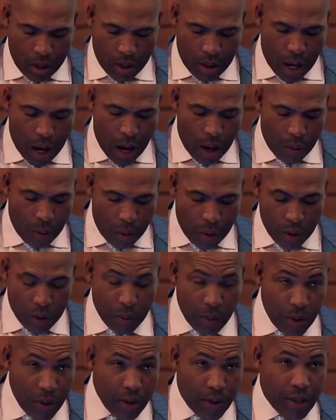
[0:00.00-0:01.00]
God wants
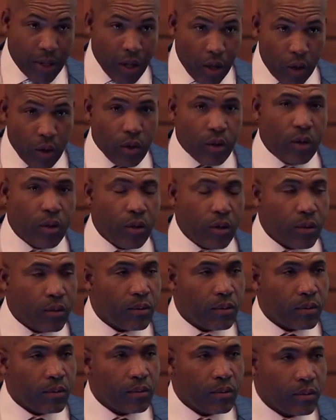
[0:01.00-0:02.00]
me to tell you
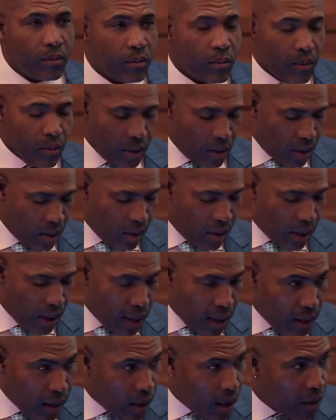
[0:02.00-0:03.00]
that
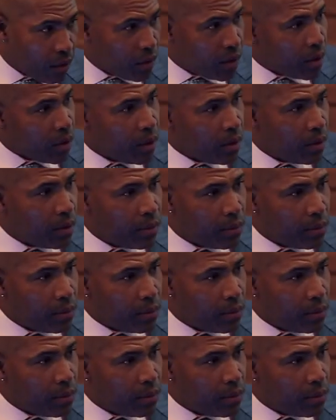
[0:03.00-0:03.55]
he loves you.